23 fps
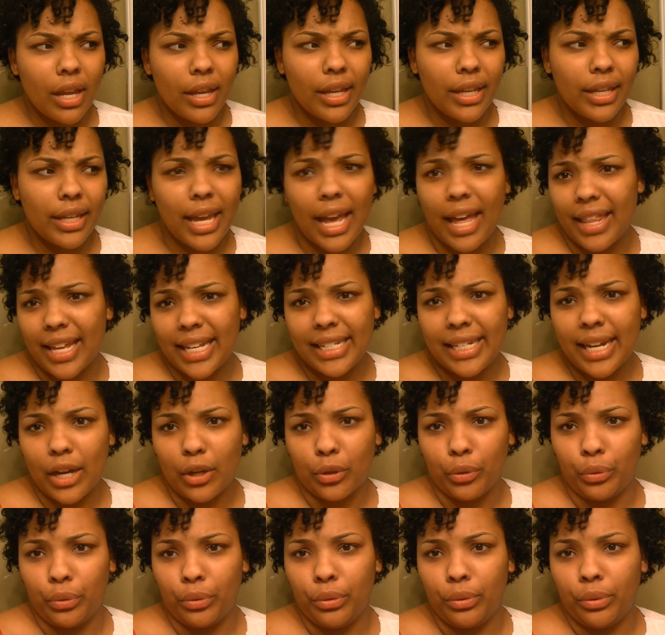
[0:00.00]
yeah, that's not
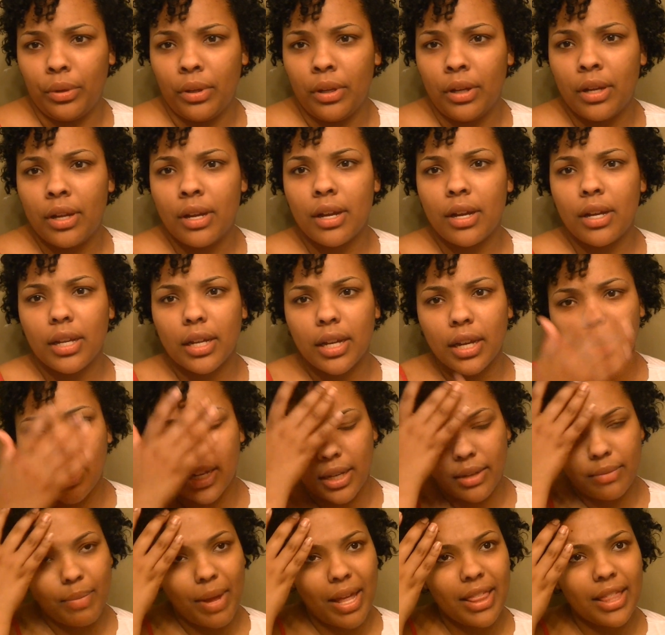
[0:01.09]
cool.
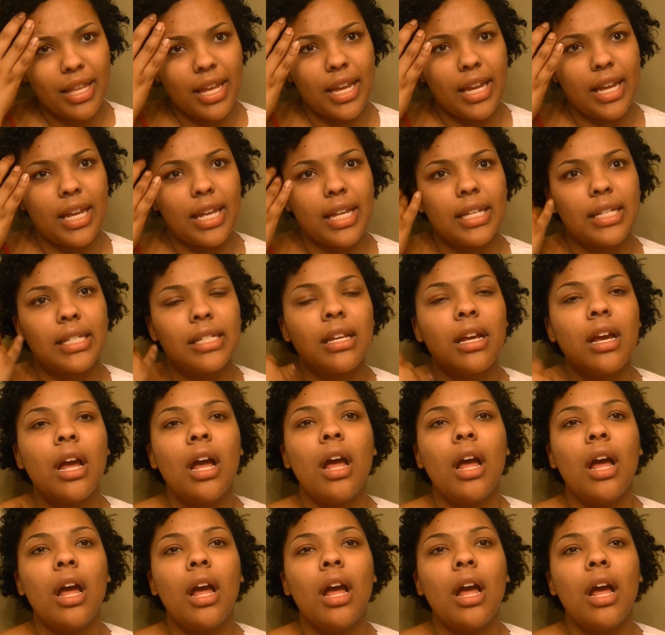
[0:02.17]
My thing is,